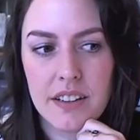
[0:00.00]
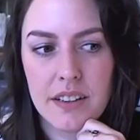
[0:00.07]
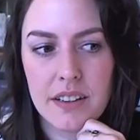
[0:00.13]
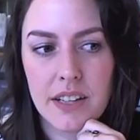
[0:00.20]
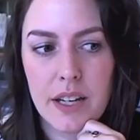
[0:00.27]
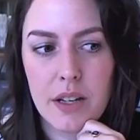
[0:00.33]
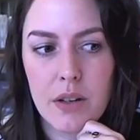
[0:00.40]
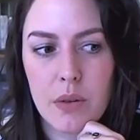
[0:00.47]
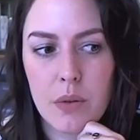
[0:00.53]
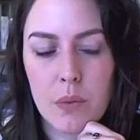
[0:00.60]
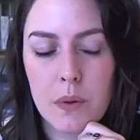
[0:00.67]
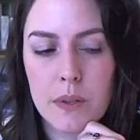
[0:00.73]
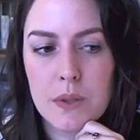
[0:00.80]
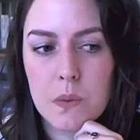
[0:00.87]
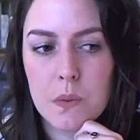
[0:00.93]
like,
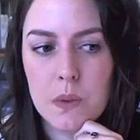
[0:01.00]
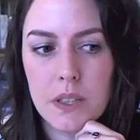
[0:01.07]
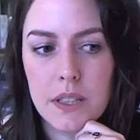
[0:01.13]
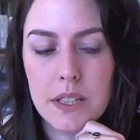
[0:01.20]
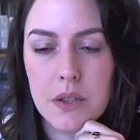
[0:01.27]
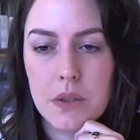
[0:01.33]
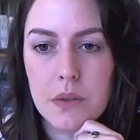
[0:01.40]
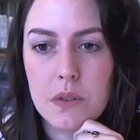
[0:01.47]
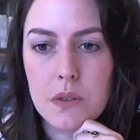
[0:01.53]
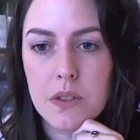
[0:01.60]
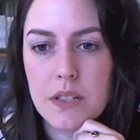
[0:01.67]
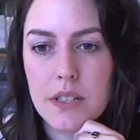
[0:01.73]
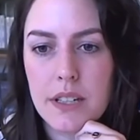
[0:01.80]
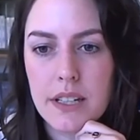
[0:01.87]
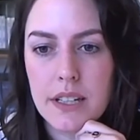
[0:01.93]
what's really
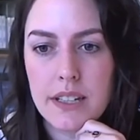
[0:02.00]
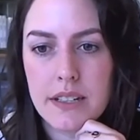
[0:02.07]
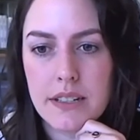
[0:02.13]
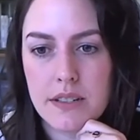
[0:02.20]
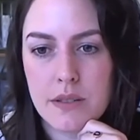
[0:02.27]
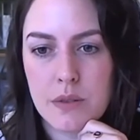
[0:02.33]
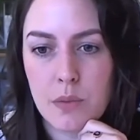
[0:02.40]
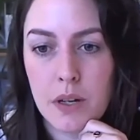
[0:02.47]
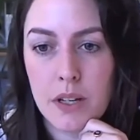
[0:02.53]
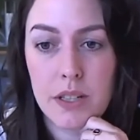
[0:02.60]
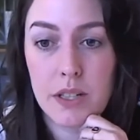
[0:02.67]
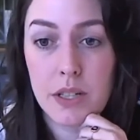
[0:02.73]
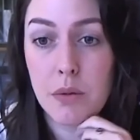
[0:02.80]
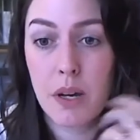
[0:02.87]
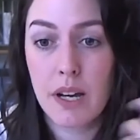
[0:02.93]
cool is whether
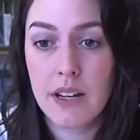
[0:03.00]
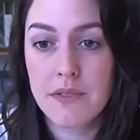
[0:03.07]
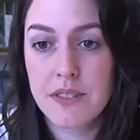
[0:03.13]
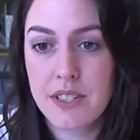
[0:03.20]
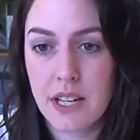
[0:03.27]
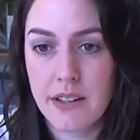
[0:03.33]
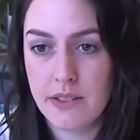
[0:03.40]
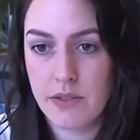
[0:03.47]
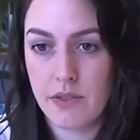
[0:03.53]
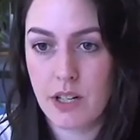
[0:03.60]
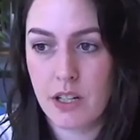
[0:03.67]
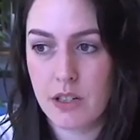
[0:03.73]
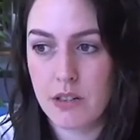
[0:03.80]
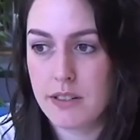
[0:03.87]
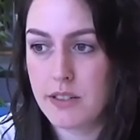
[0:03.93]
you have seven
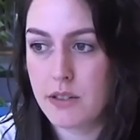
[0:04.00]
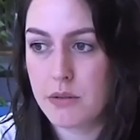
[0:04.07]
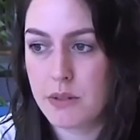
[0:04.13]
followers,